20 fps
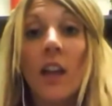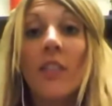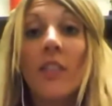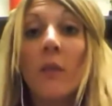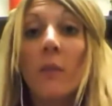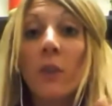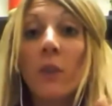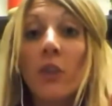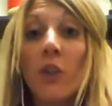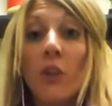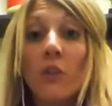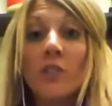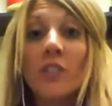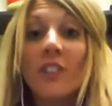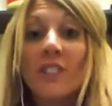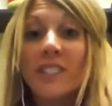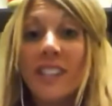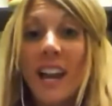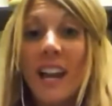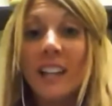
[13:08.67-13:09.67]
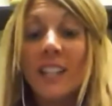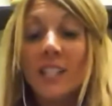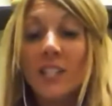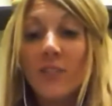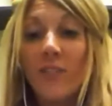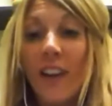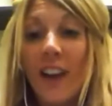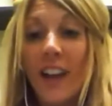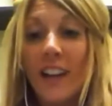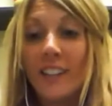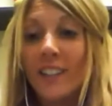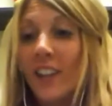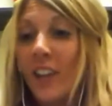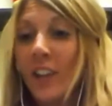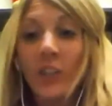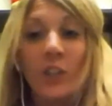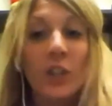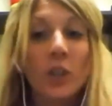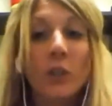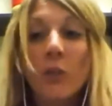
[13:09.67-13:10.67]
And when those are satisfied,
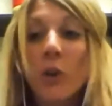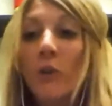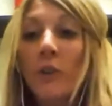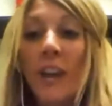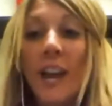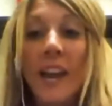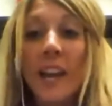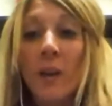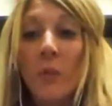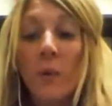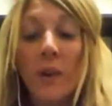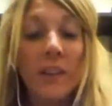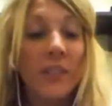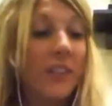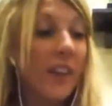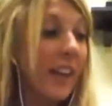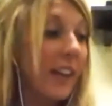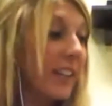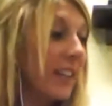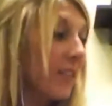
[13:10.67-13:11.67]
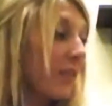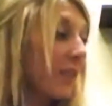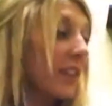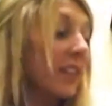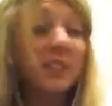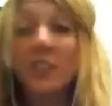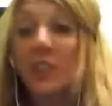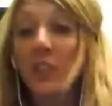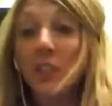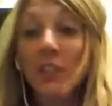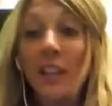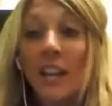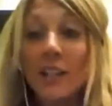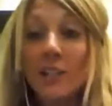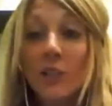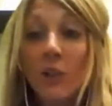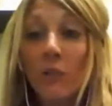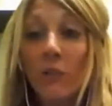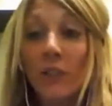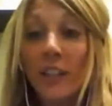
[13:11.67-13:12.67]
you're okay with giving a little
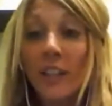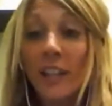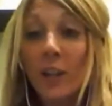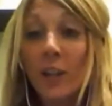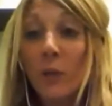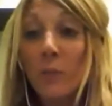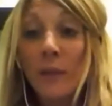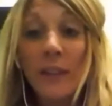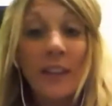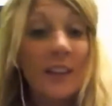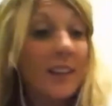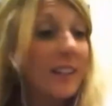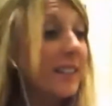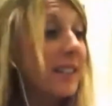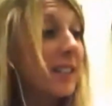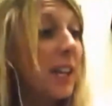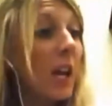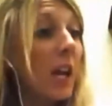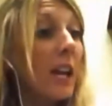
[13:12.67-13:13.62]
less over here because